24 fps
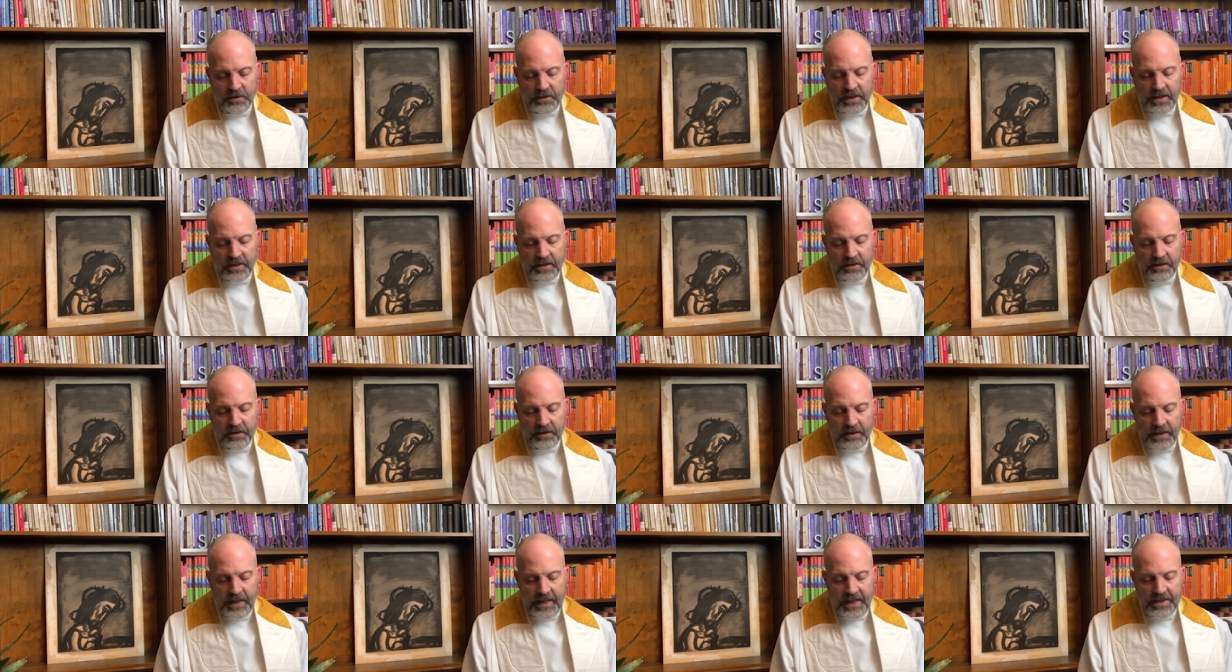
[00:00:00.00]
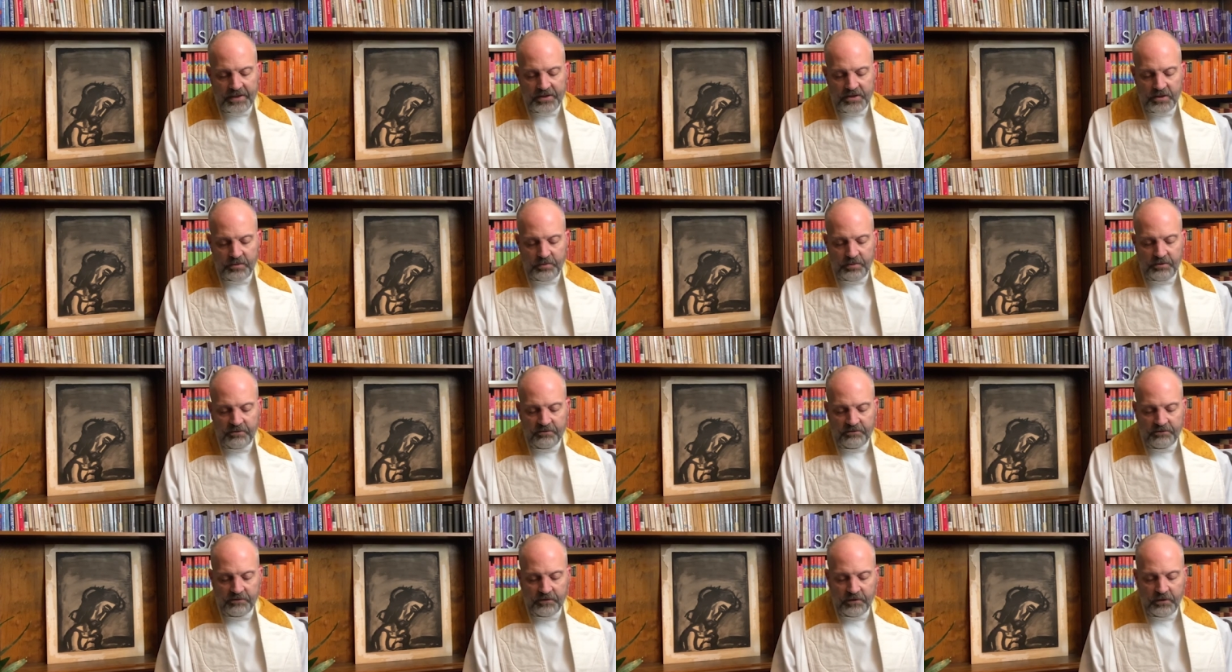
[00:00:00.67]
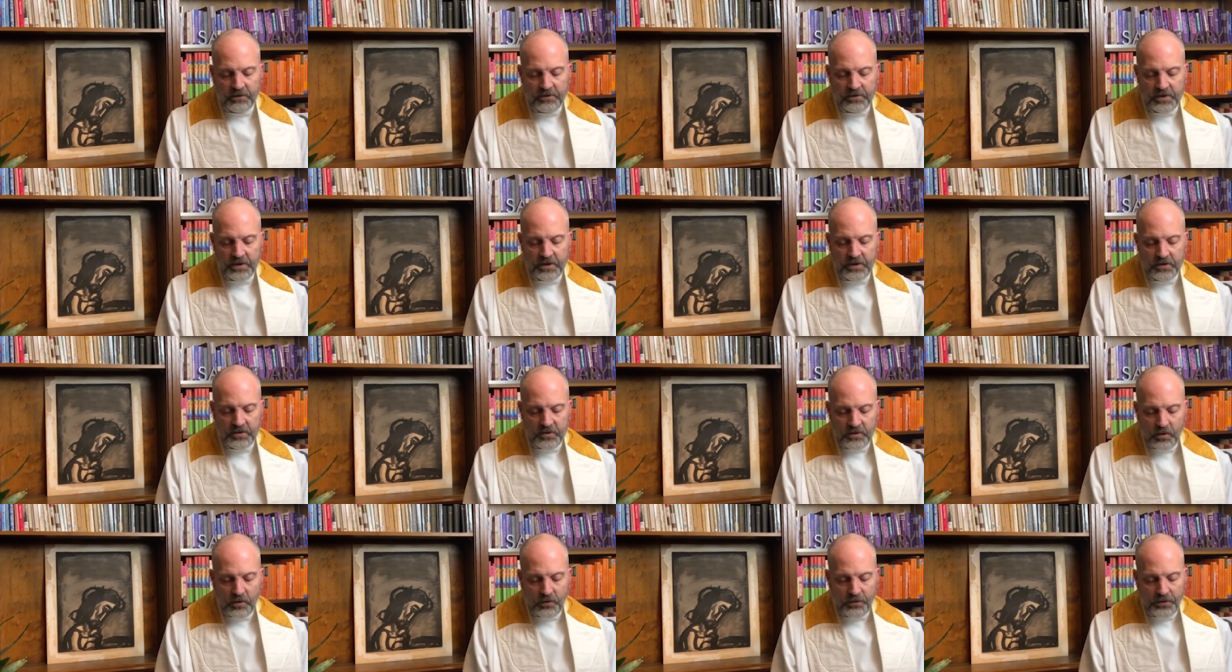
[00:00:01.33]
let the last be first,
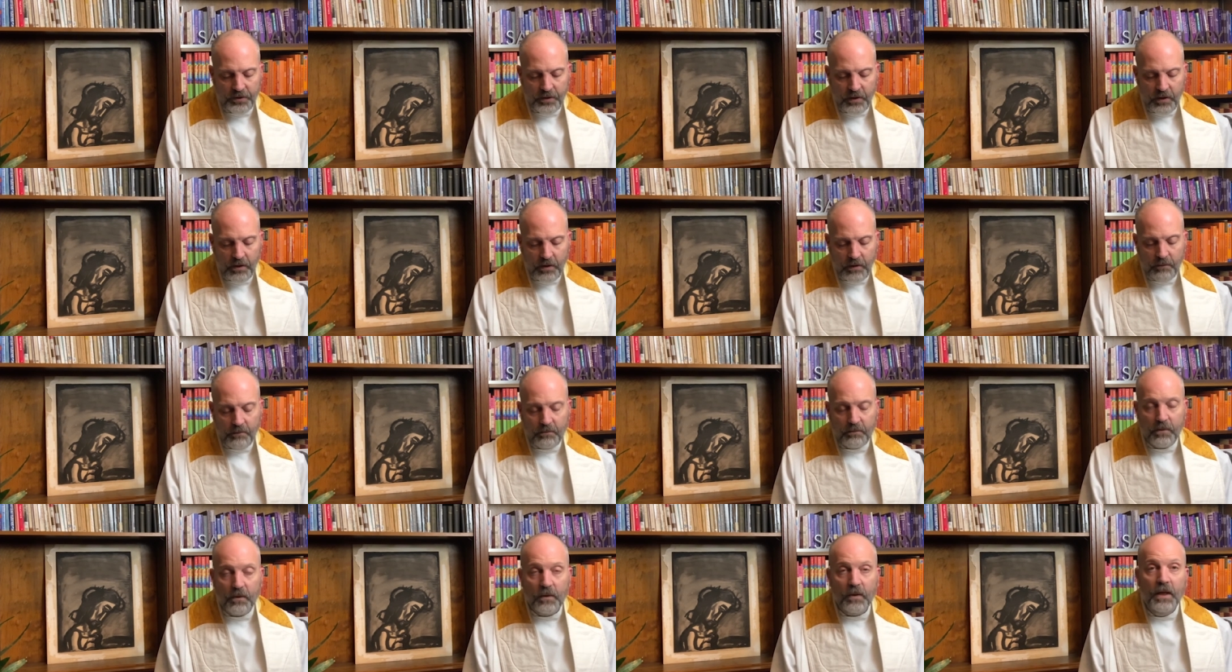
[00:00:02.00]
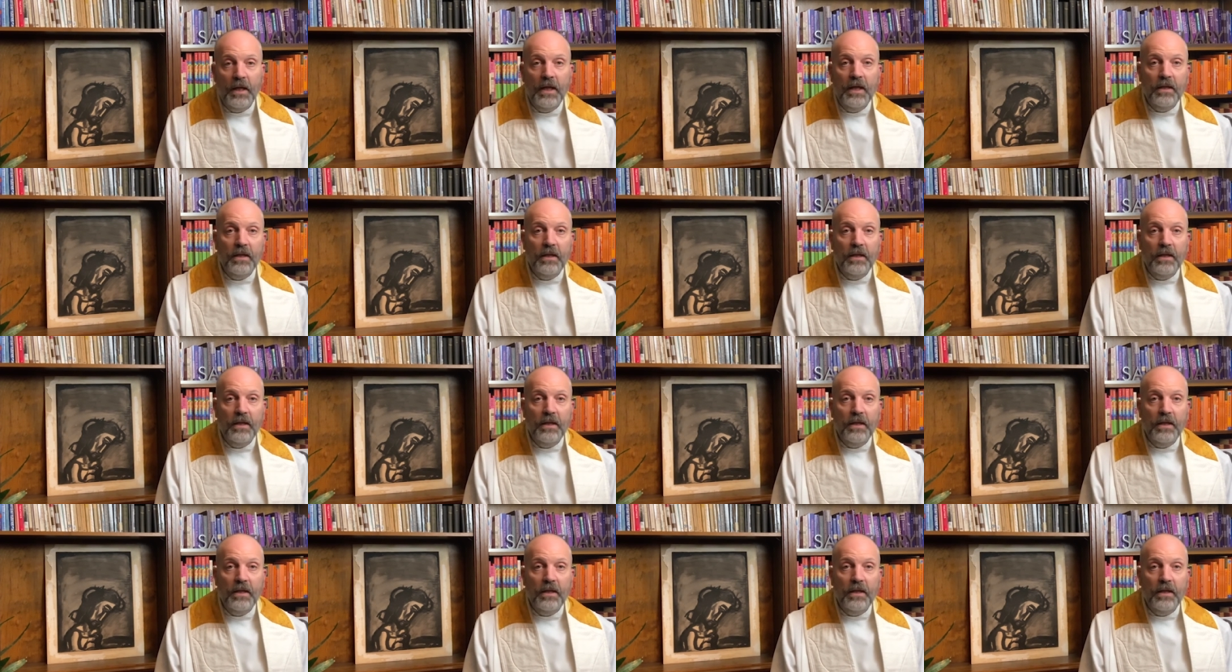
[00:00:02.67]
exalt the humble,